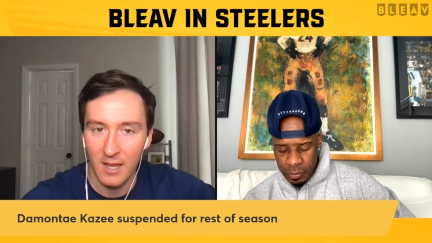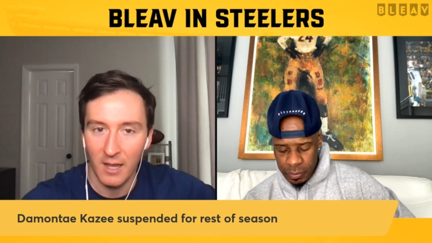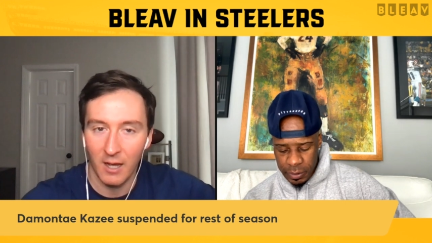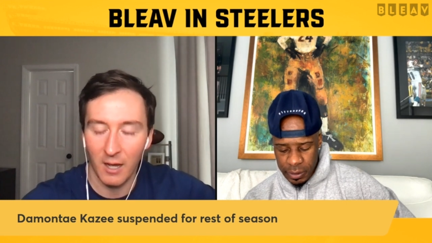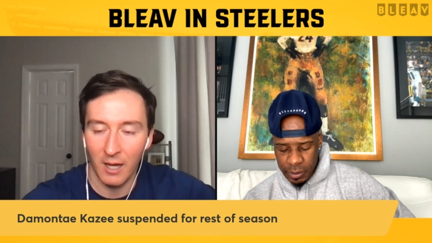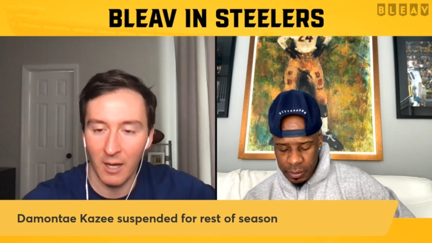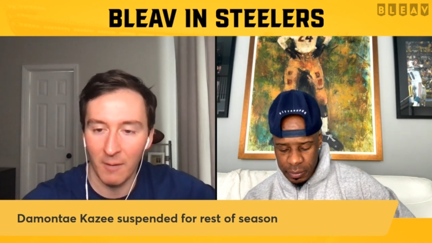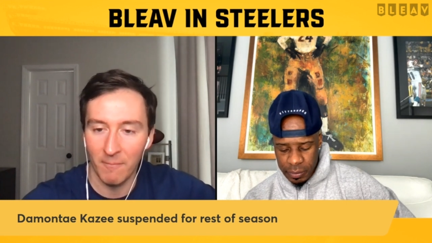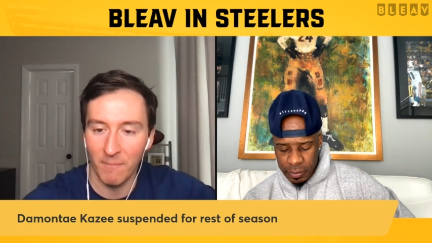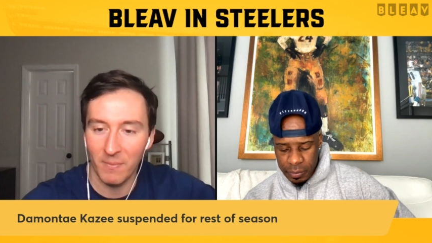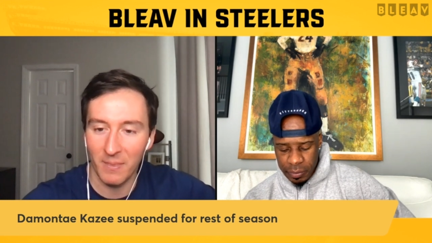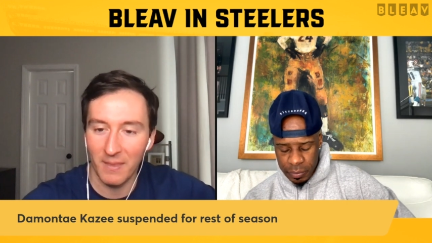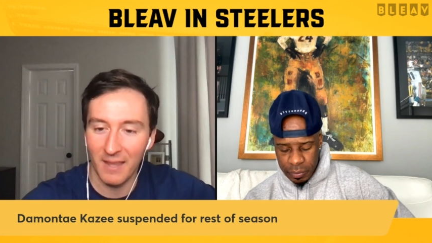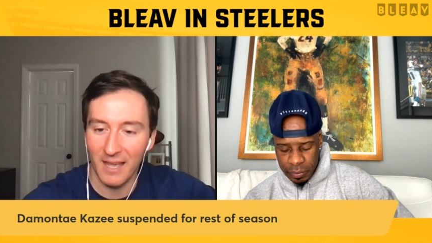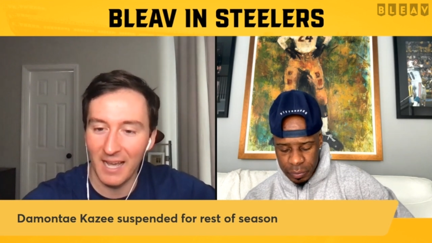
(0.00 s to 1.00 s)
Speaker 1: Um,
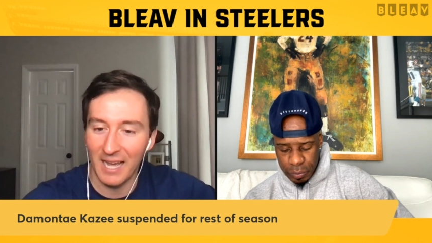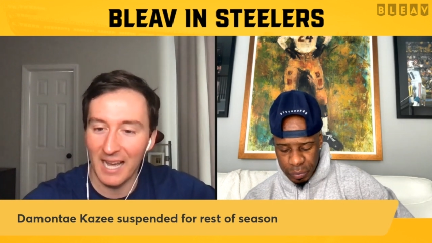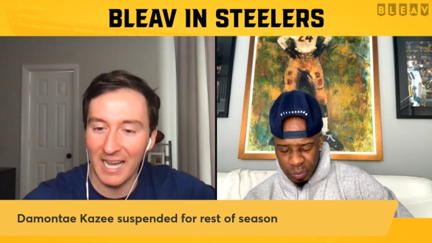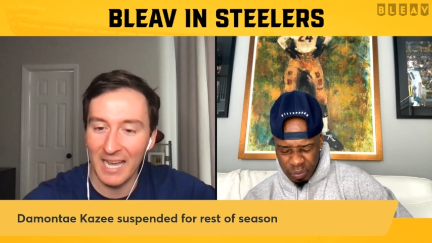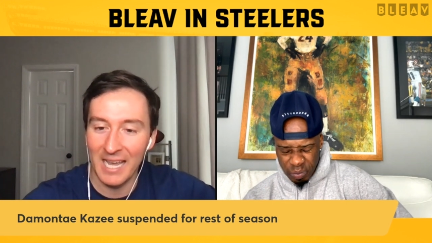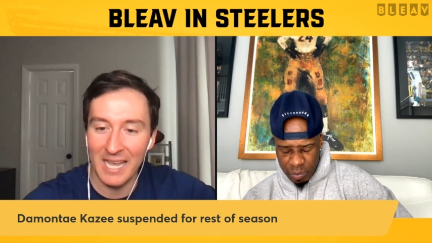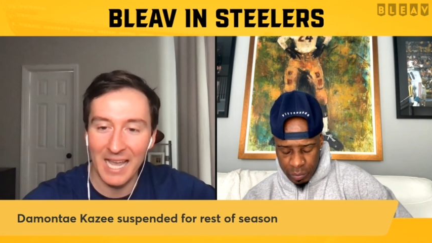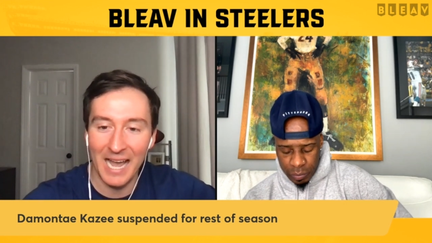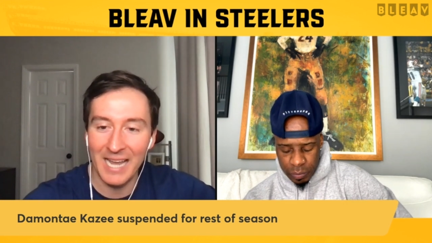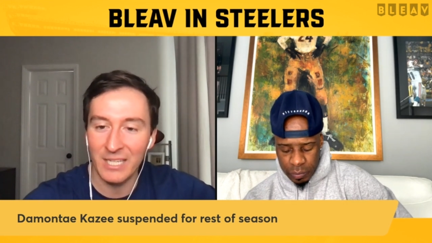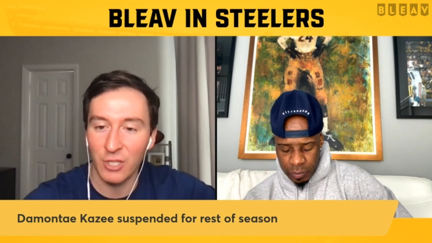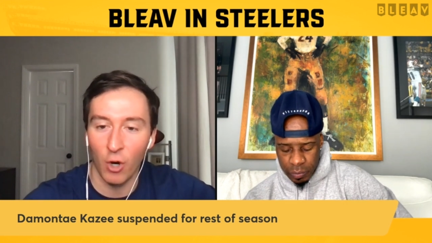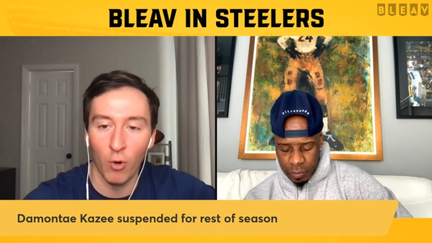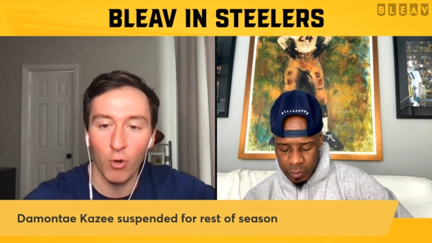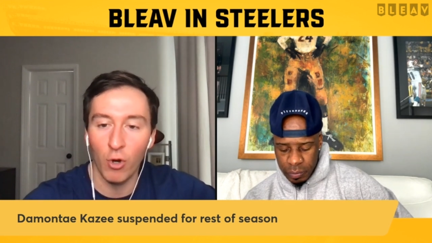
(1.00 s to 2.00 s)
I I
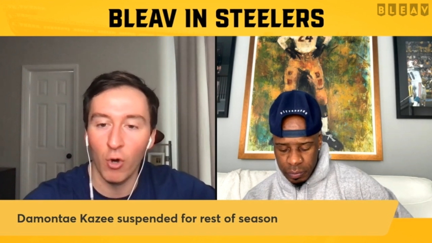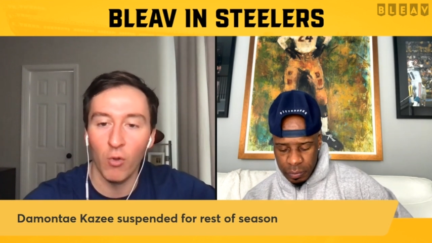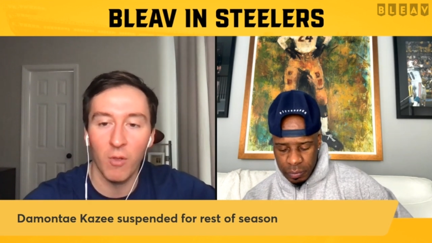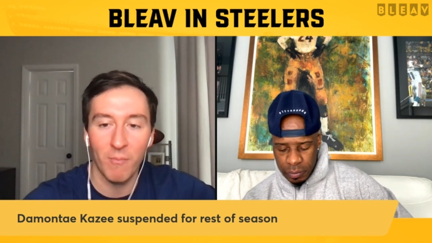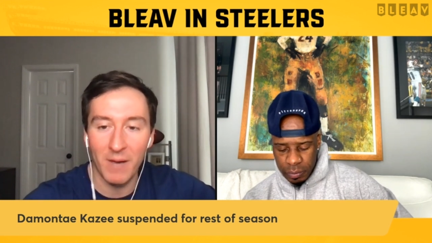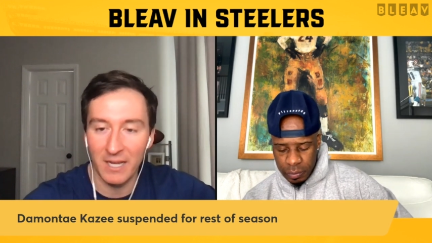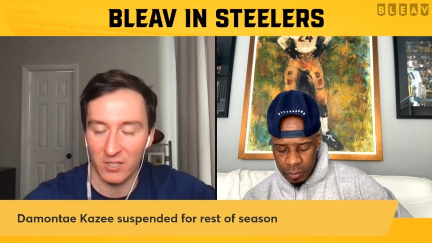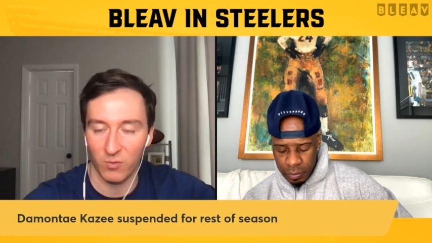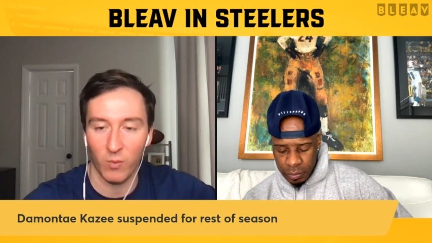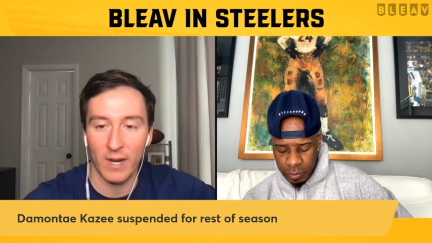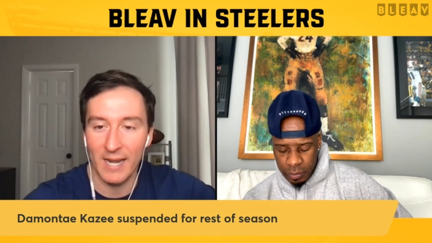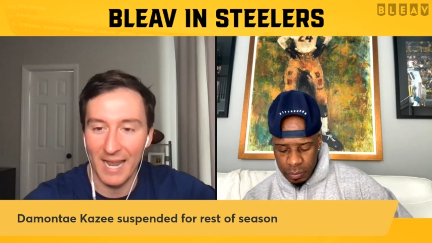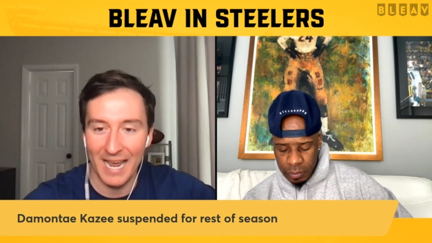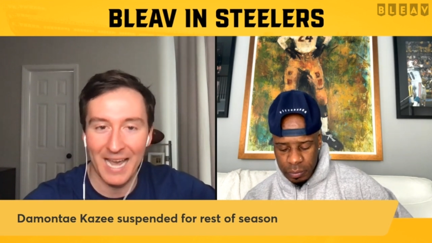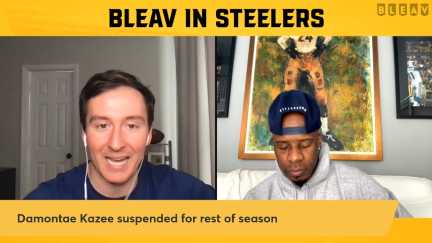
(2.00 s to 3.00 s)
don't know the best way
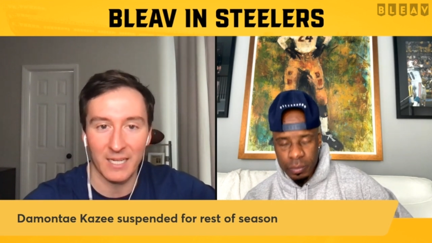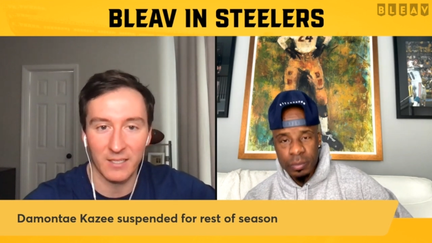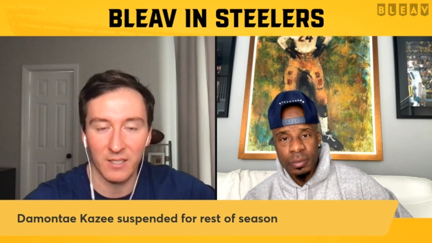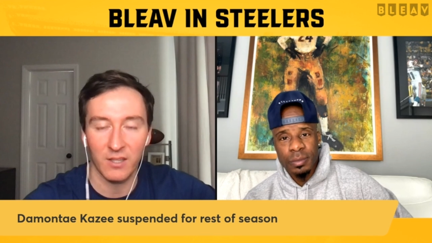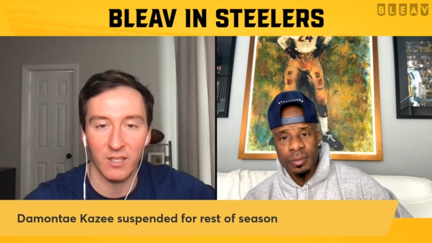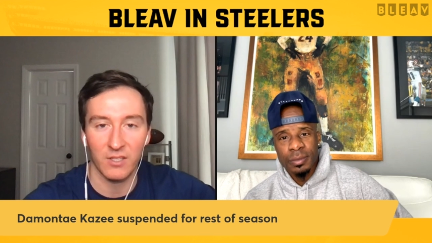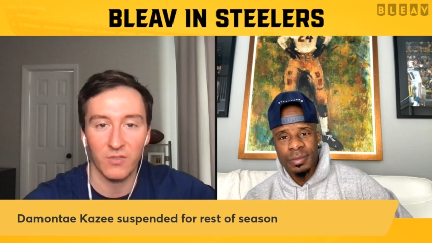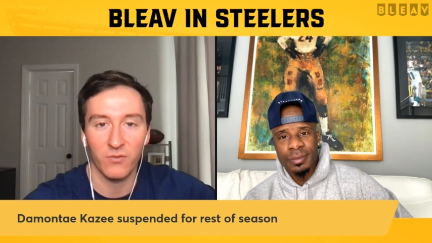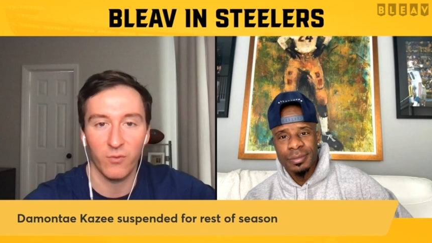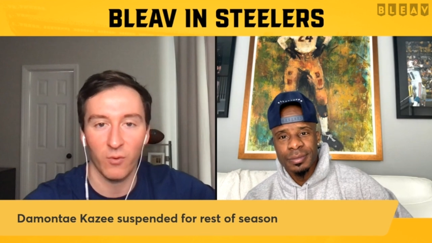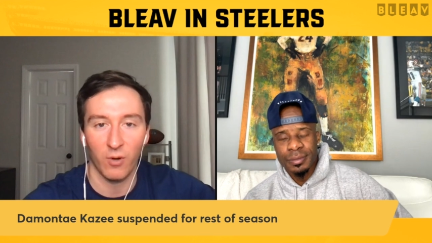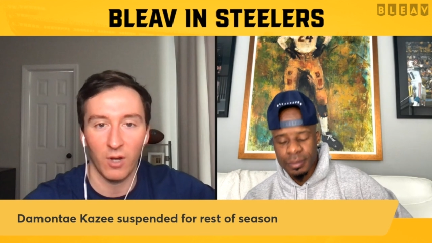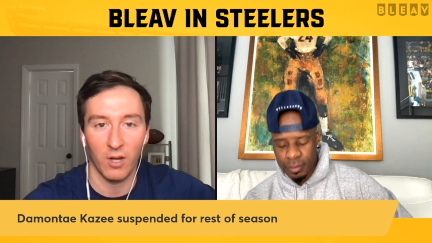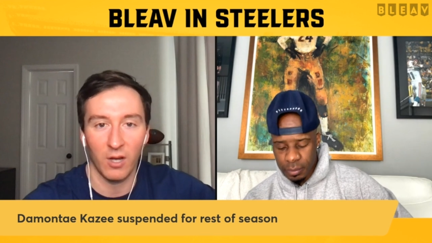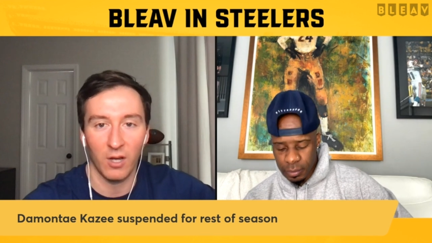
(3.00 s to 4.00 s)
to ask this
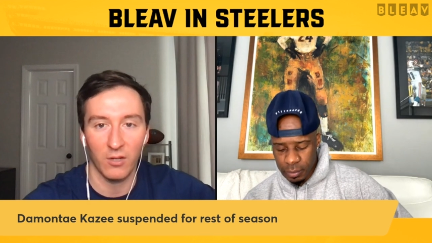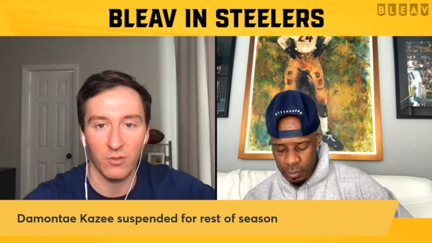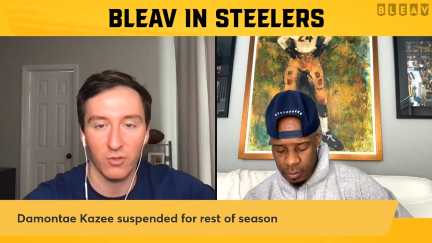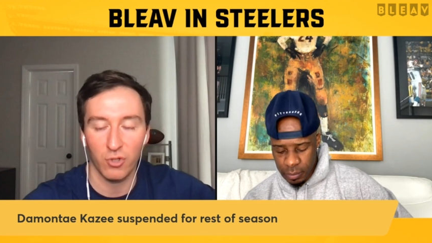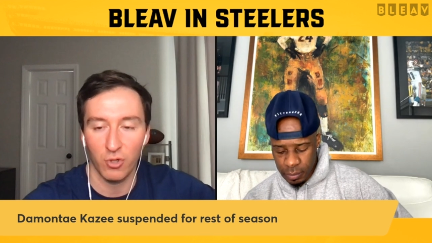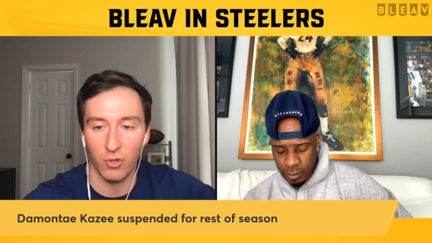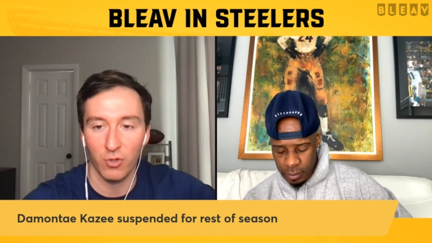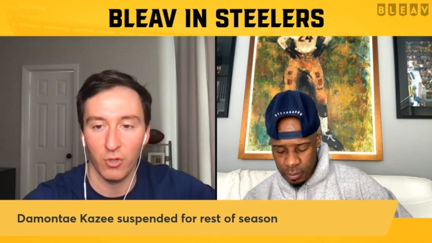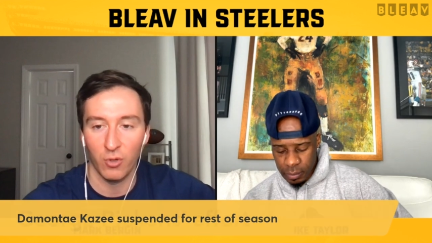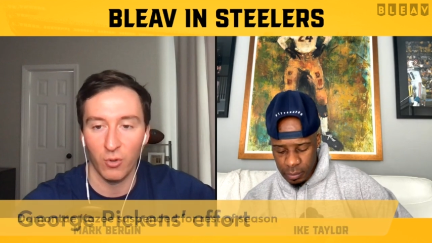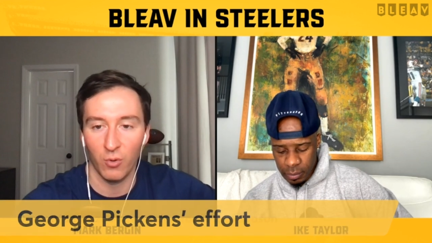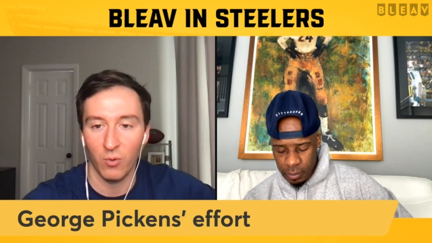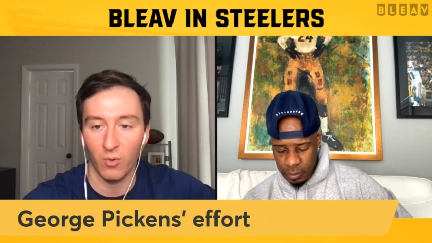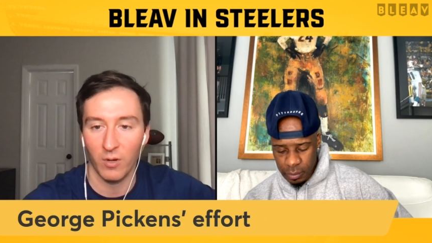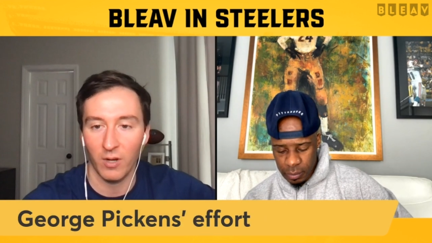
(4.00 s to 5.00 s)
uh, to you.